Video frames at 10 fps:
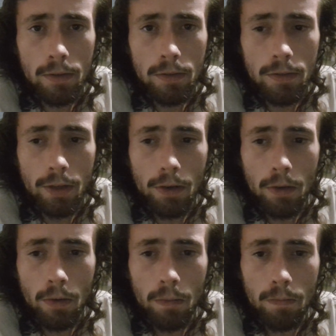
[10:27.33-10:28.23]

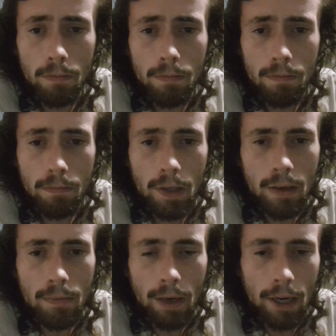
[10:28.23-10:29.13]
So yeah,
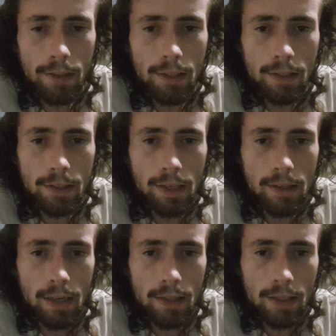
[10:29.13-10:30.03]
acting
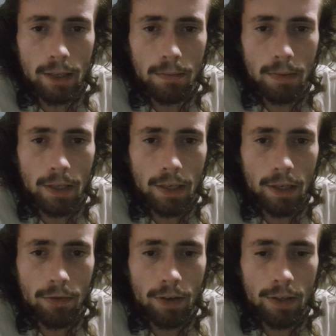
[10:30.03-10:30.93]
has helped me a
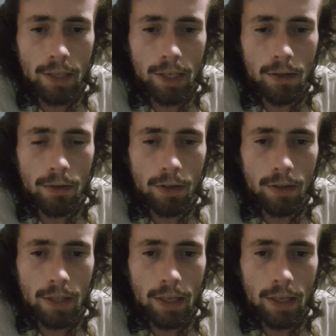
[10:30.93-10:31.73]
great deal. Not